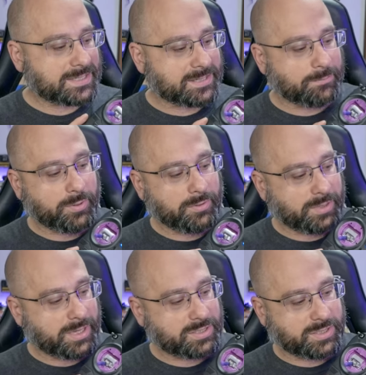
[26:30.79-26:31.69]

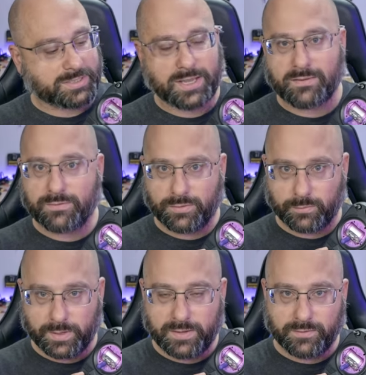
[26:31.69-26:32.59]
simple and just have
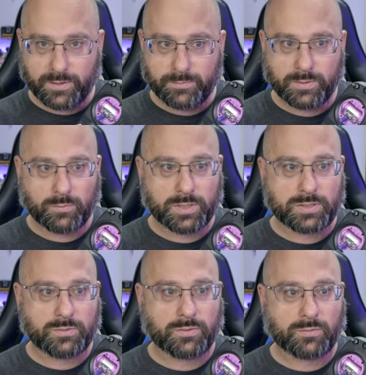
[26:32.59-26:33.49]
three of them, one,
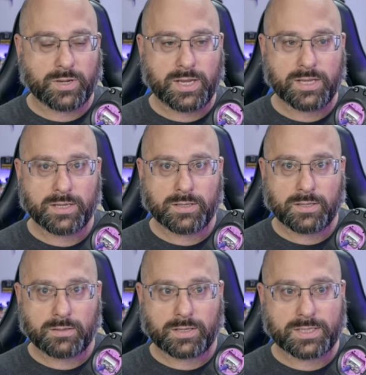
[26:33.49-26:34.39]
two, three,
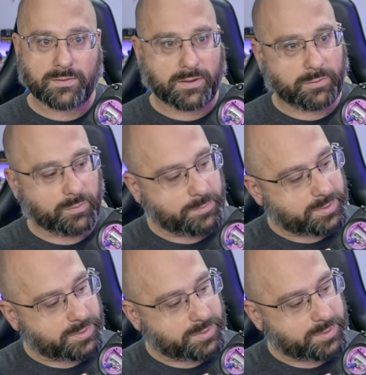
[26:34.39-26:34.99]
because I've got a three